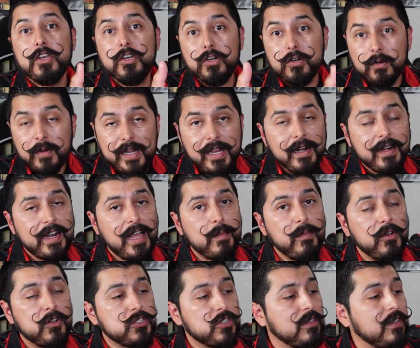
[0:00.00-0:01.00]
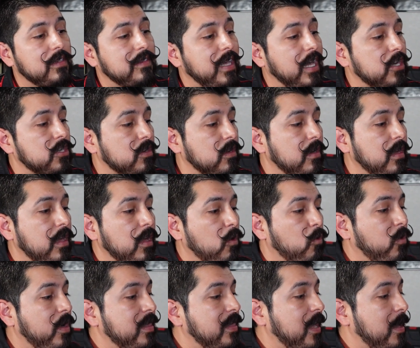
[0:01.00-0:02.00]
trigger that motion detection
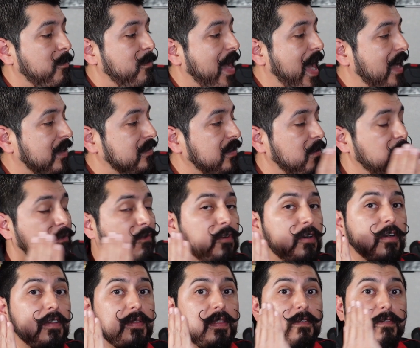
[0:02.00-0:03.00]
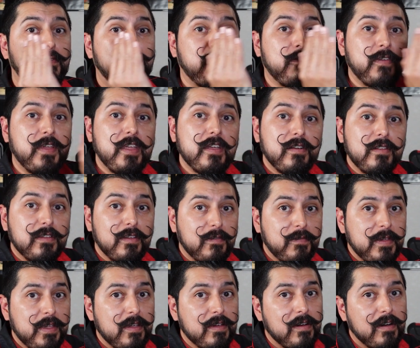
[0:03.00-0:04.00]
when they pass in front of the field of
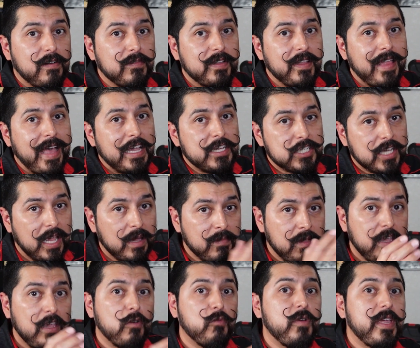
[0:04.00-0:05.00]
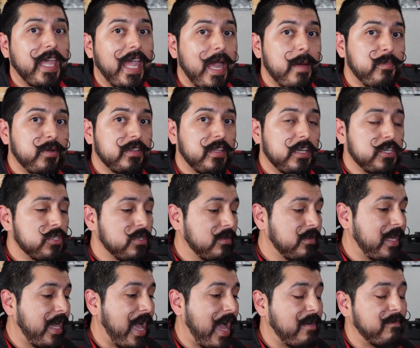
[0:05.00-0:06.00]
view of the dashcam, we can
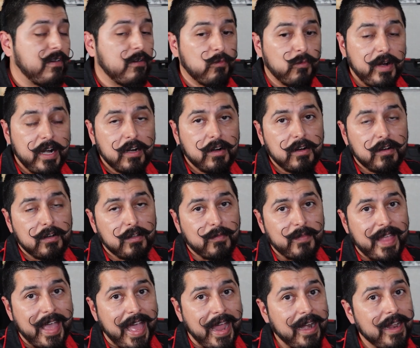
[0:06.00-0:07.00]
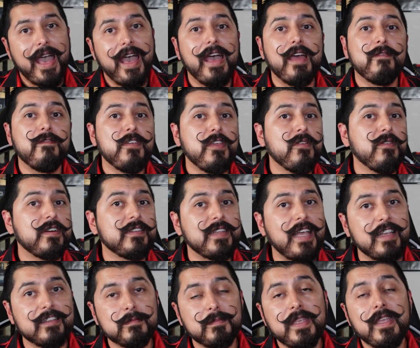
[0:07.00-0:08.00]
potentially have a record of that. I had viewers
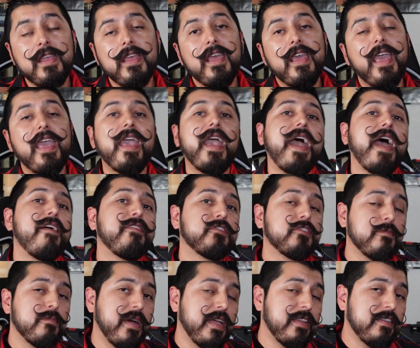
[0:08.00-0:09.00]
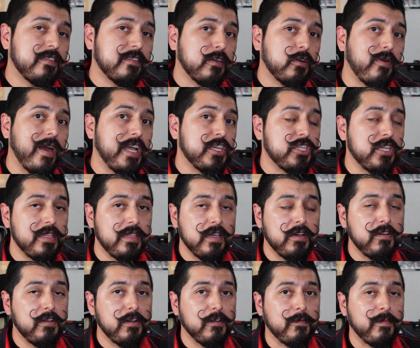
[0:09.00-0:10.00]
ask me, hey, I have somebody scratching the
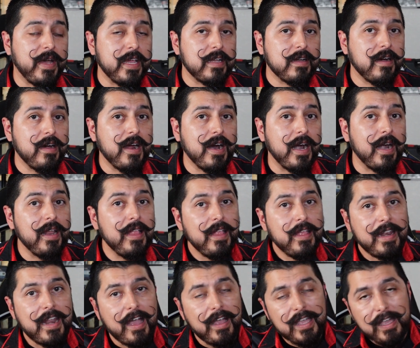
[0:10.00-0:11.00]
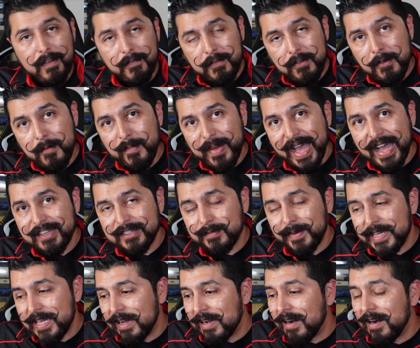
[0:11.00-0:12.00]
hood of my car. Now, if you pass
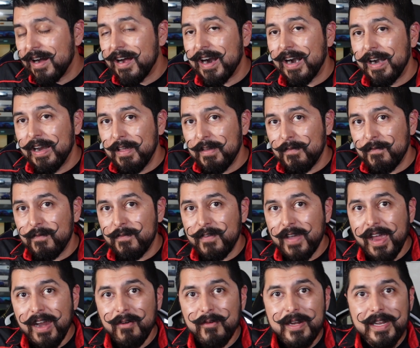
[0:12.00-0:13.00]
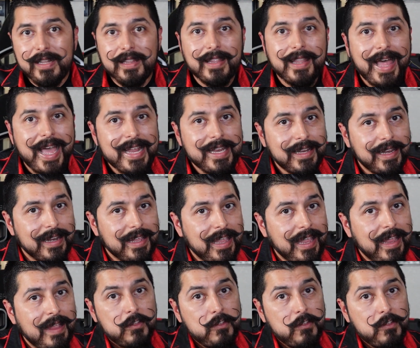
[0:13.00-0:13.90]
by a car very lightly,